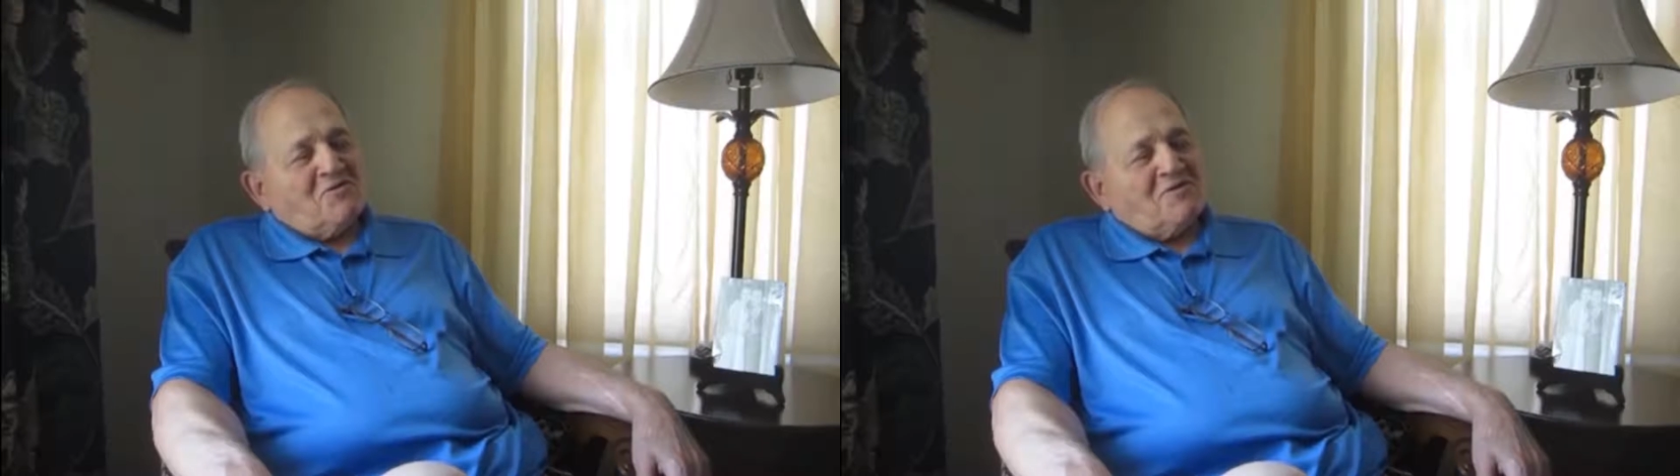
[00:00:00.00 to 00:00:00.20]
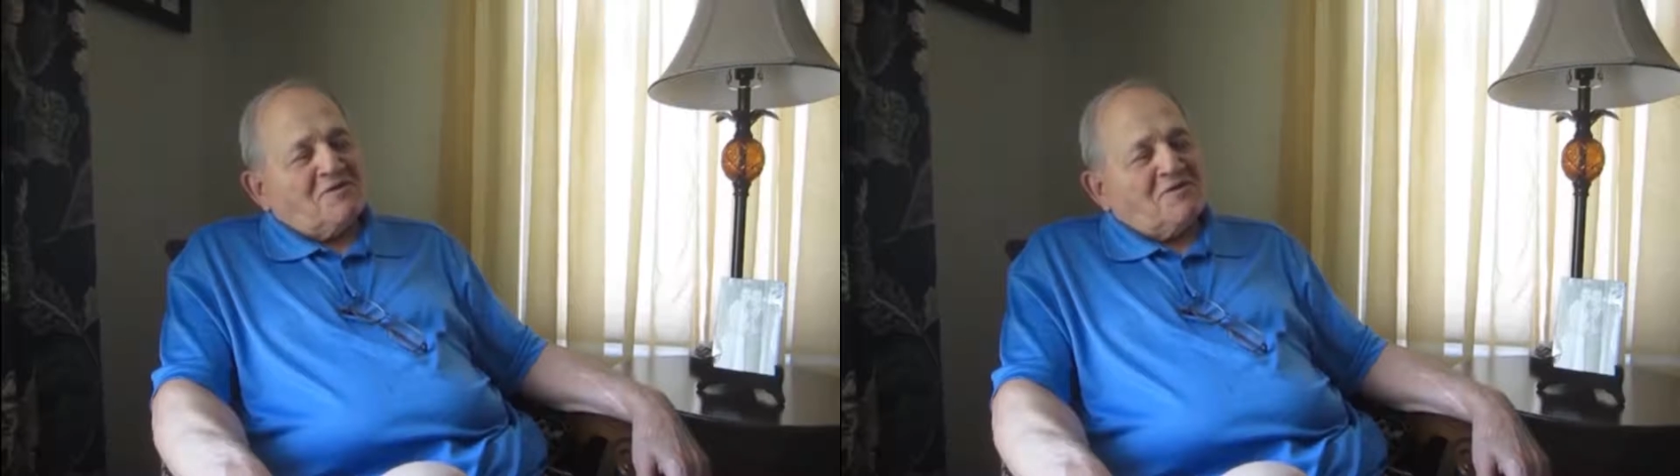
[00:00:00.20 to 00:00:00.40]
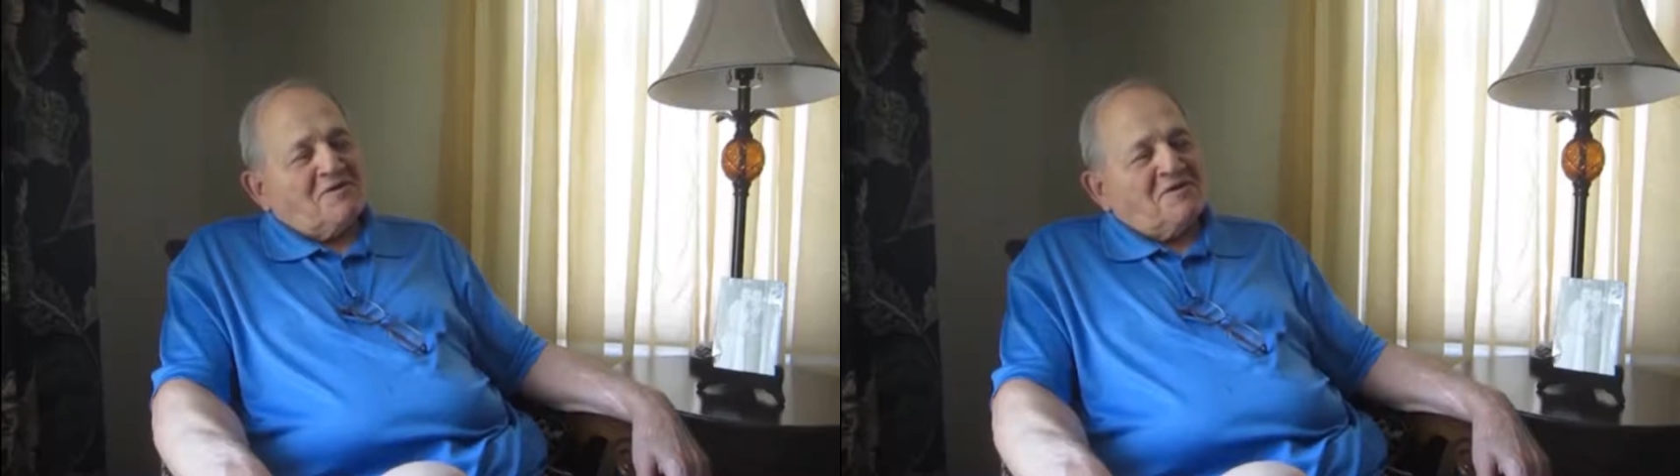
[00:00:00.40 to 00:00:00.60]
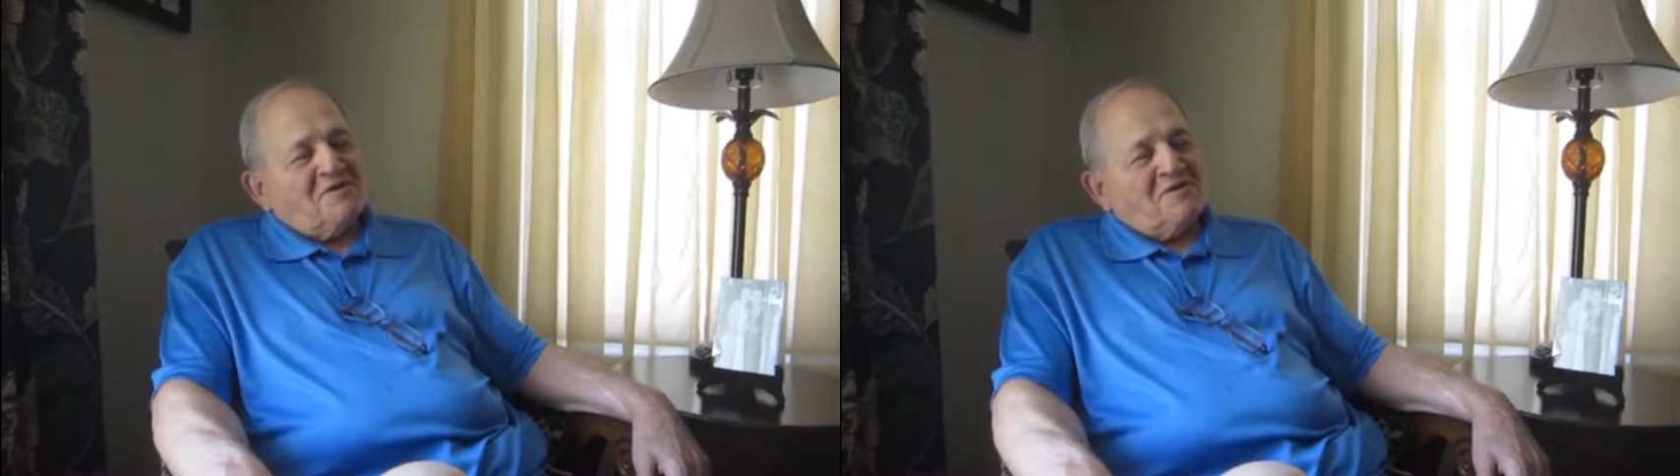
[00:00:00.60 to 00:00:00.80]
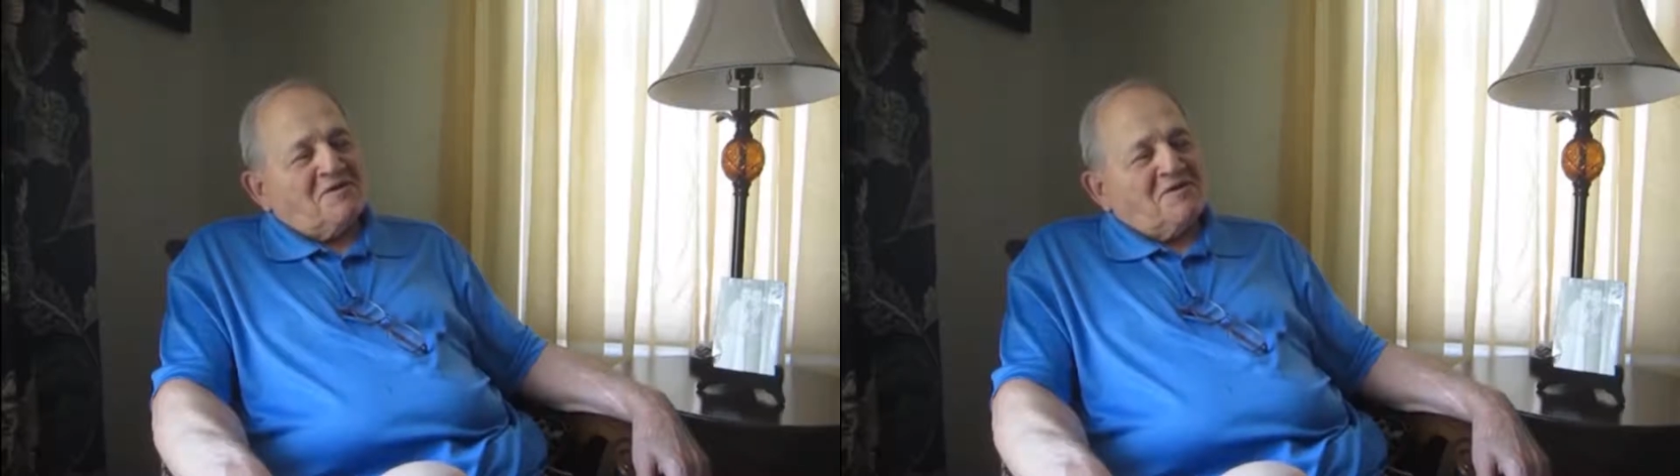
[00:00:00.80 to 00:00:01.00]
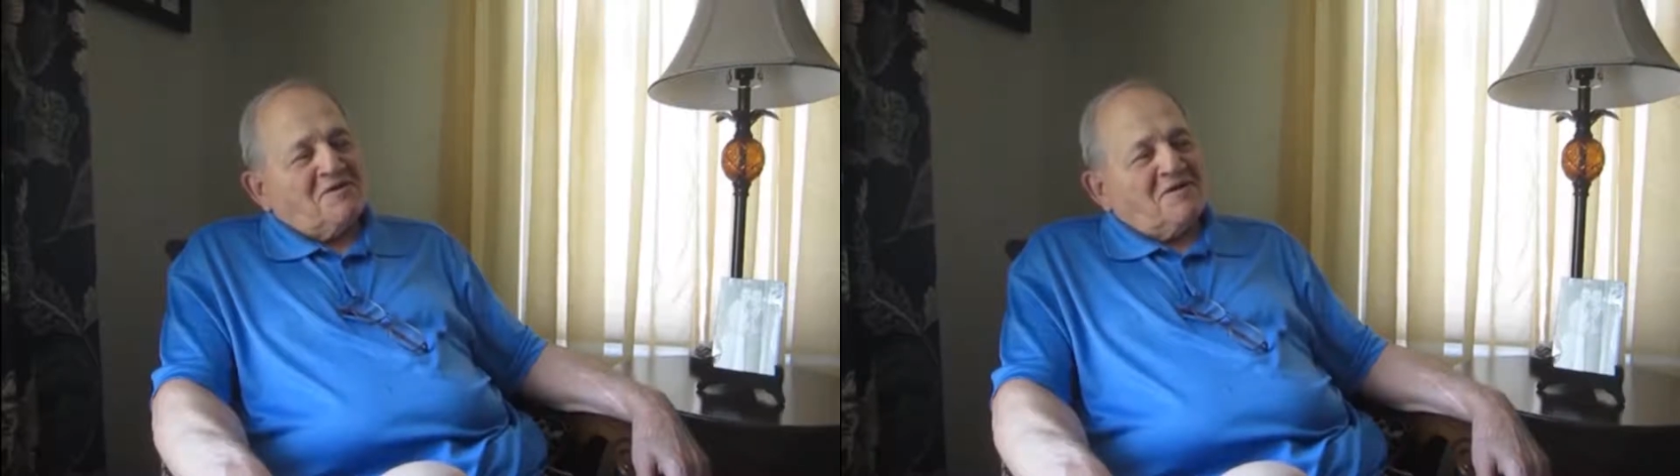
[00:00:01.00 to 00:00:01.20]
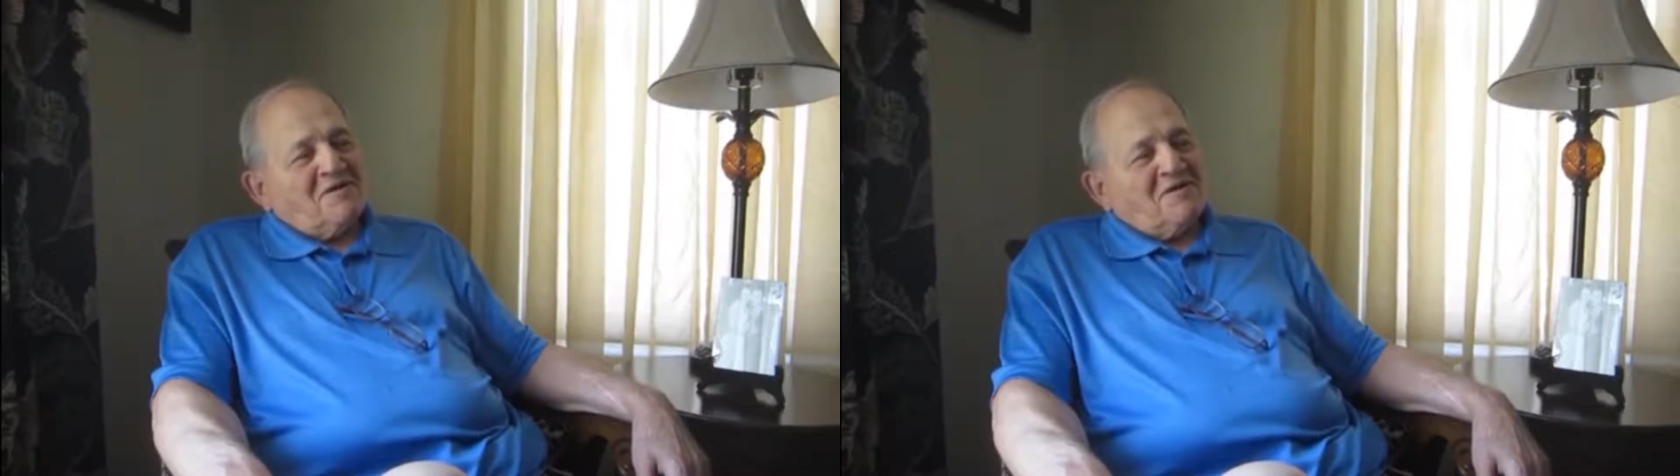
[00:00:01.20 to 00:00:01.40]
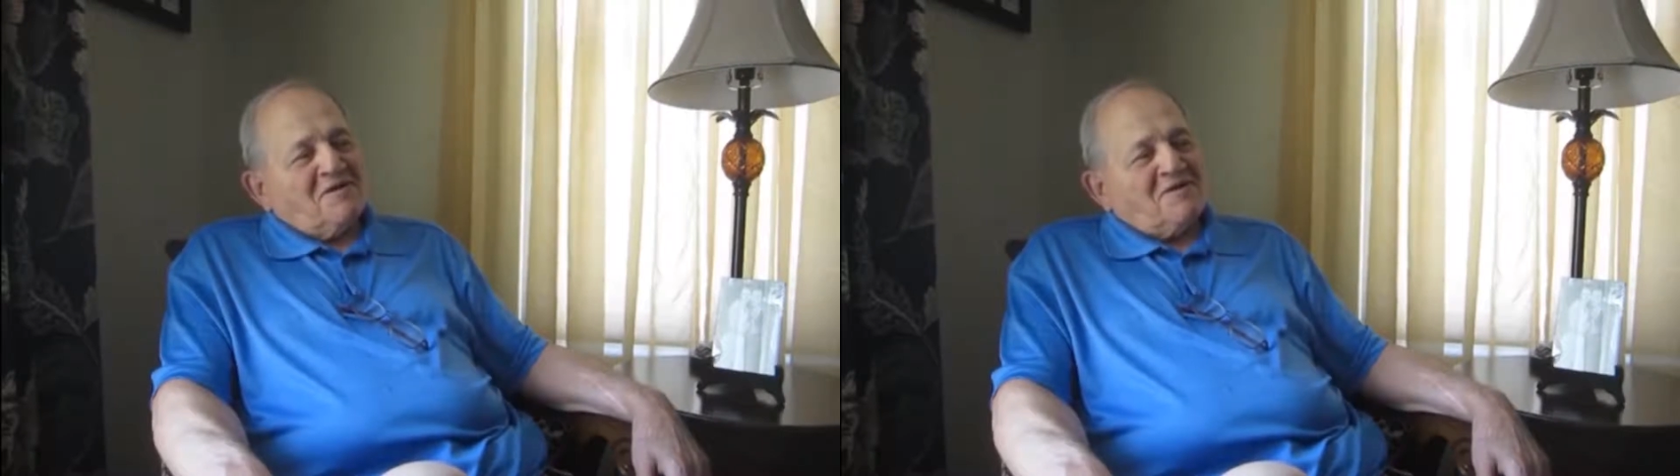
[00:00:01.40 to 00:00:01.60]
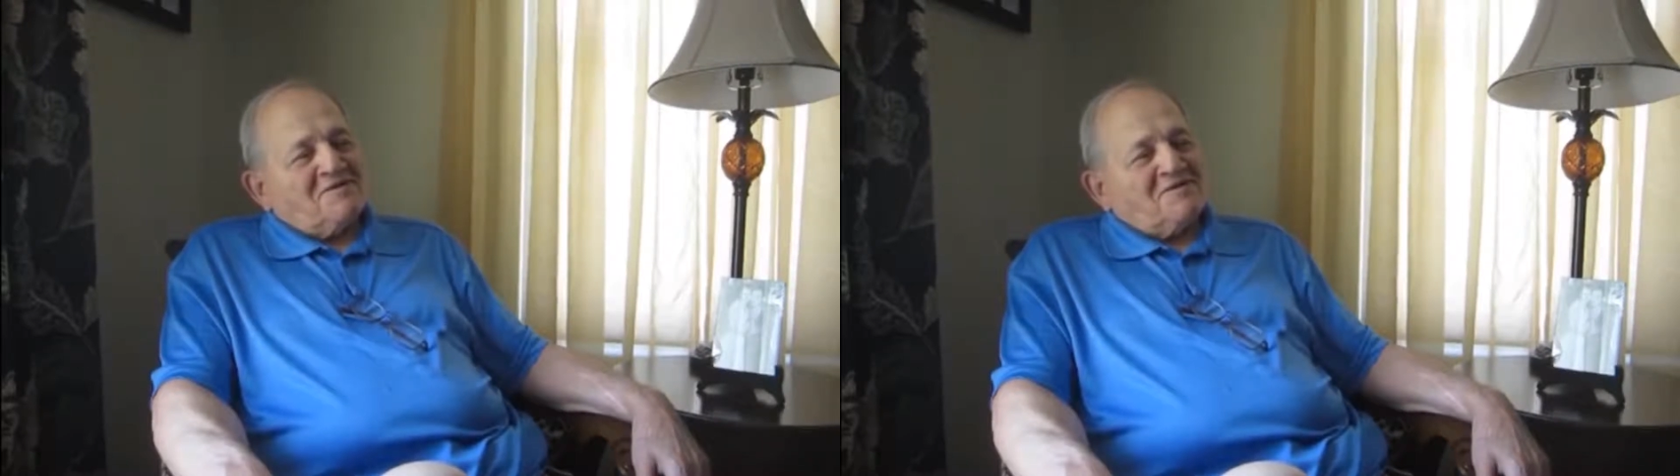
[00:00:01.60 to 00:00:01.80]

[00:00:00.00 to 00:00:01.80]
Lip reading: old. He